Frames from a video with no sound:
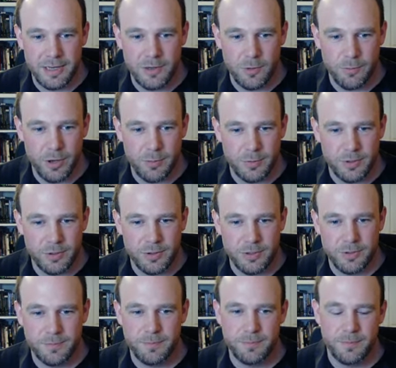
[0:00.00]
little
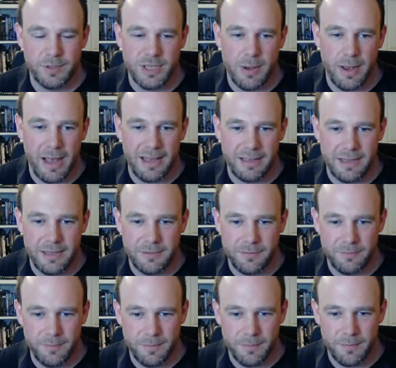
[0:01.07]
moments. So uh, his
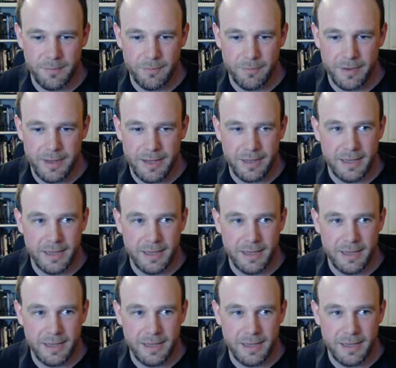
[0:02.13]
Vigor